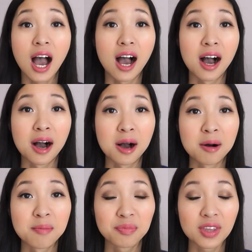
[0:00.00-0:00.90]

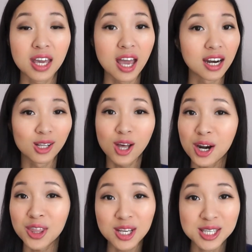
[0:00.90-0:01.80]
um, and a lot
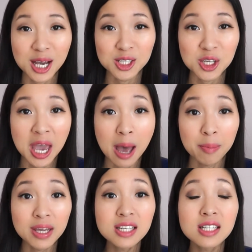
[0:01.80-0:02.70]
of things actually
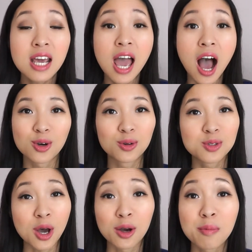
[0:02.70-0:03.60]
happened. We'll
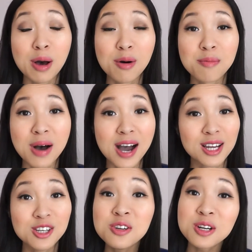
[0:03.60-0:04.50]
talk about my
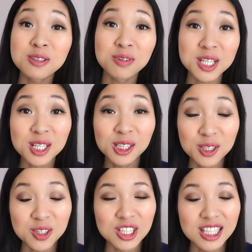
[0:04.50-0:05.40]
New Year's
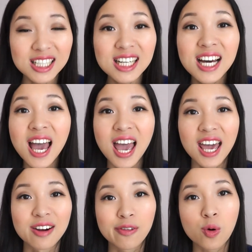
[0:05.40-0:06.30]
resolution,
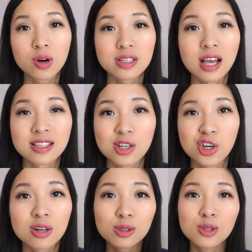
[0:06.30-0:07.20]
and of course, as a
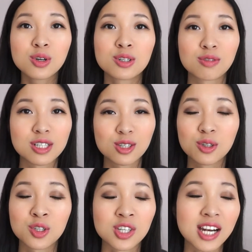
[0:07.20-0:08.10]
general New Year's
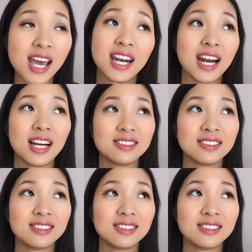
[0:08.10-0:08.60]
resolution, and it